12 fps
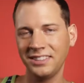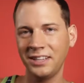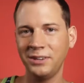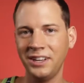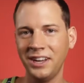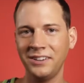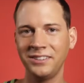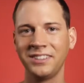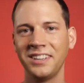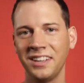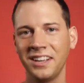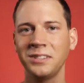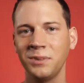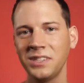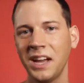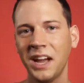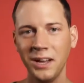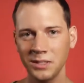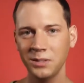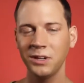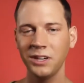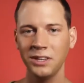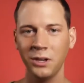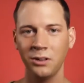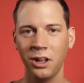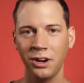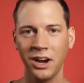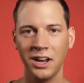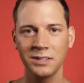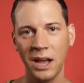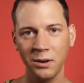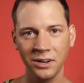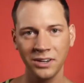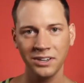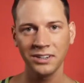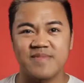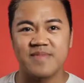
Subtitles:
There we go. Because once I use the word, it no longer has power.